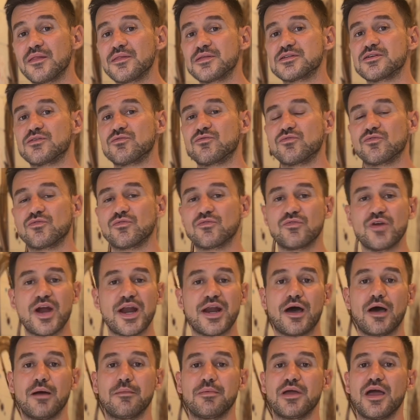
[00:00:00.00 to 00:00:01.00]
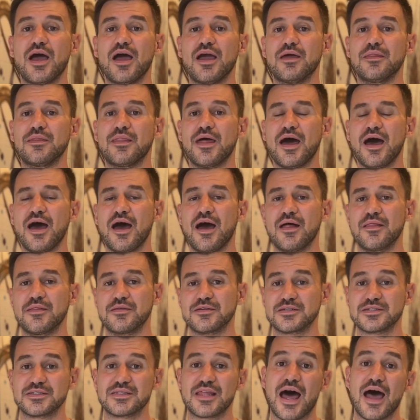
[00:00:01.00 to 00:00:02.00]
There's a red IPA in there,
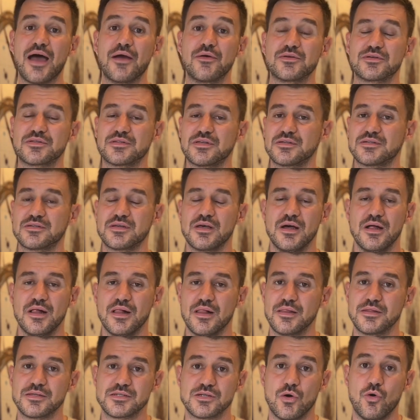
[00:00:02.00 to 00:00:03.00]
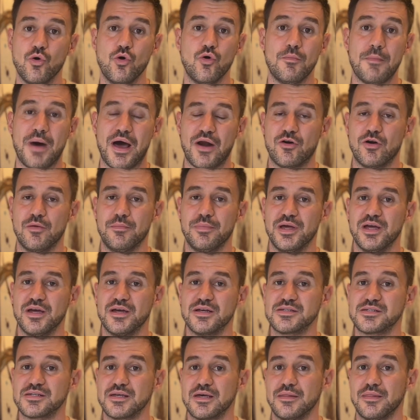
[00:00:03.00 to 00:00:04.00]
there's stouts, there's all manner of
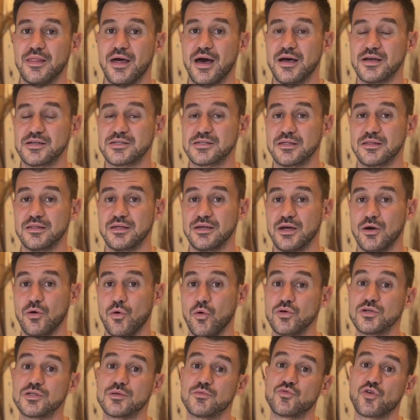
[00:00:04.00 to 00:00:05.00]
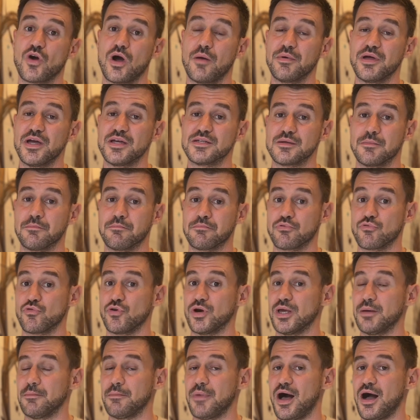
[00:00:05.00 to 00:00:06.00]
beers in there. So the Autumn Drop is a
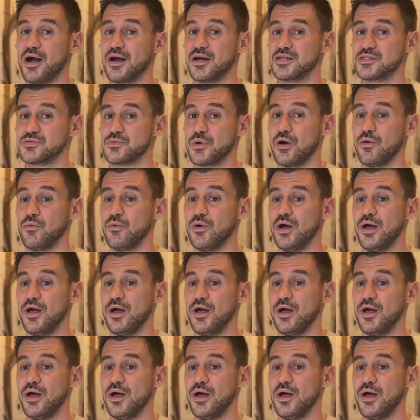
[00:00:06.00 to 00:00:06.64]
brilliant bargain as well.